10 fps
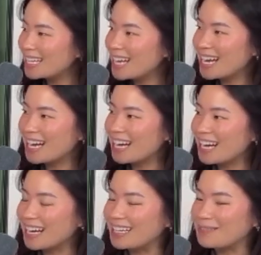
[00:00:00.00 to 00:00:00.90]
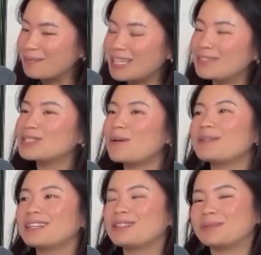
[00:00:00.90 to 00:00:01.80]
Yeah. But I have so
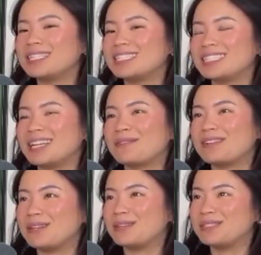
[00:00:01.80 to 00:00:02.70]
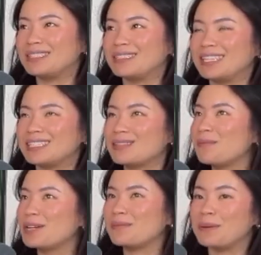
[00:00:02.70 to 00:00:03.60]
many other places that I want to go to, like so
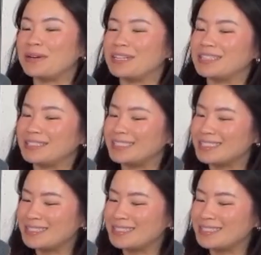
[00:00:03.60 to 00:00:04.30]
many on my bucket list.